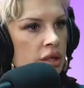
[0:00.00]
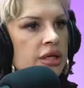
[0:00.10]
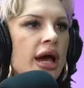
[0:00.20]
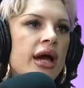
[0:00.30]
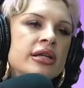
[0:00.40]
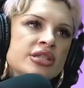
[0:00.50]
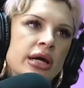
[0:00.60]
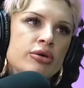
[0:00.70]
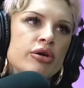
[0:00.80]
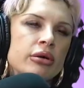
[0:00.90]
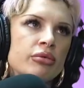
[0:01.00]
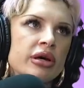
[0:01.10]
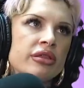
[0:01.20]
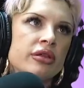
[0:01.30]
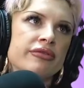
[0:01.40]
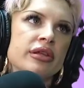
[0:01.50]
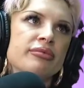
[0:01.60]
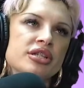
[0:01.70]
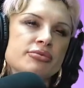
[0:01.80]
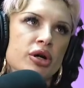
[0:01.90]
Yeah, it's I'm going with Felipe
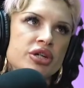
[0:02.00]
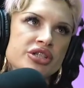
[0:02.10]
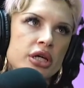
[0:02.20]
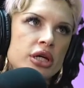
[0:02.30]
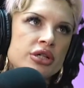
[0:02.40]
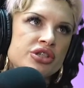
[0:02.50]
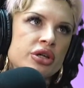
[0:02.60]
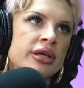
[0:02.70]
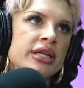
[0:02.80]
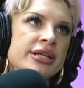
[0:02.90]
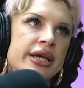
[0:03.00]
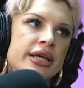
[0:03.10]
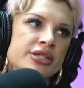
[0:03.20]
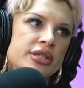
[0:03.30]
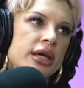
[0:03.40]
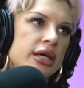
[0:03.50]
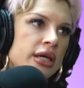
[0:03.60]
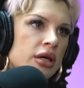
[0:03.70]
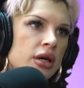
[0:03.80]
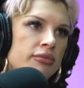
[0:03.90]
Esparza. So he takes
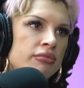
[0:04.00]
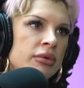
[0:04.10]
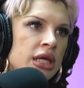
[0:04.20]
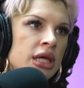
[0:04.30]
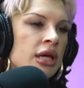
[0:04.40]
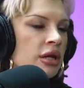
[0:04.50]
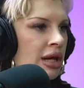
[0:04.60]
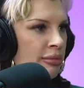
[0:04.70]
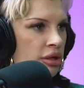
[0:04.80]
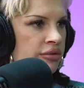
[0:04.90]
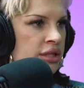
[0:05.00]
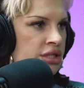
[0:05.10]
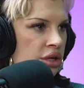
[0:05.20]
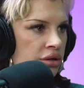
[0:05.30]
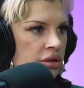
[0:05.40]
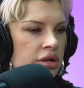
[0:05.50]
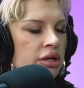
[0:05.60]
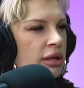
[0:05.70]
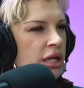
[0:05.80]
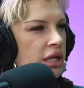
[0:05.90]
like me and a couple of his other
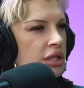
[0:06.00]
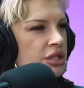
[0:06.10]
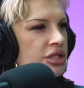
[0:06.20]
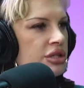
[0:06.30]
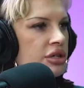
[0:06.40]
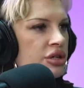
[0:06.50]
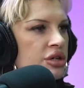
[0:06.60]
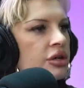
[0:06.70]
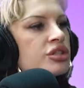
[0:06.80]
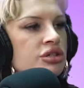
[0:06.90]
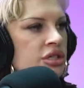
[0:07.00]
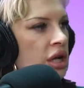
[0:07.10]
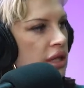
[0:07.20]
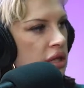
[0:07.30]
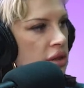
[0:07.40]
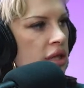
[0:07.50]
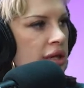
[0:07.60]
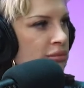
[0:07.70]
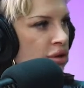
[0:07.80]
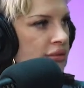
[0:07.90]
comedians. Okay. So it's not like the
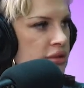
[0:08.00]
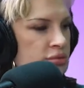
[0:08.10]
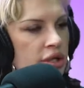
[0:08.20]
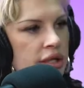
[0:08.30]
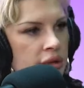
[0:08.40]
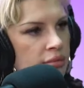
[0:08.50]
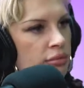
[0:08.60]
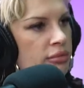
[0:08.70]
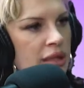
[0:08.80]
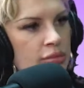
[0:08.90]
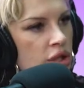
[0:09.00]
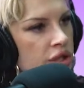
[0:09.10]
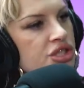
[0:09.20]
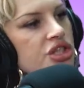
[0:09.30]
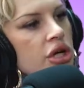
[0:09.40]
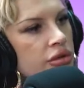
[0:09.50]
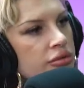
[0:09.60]
Improv is putting people on the show.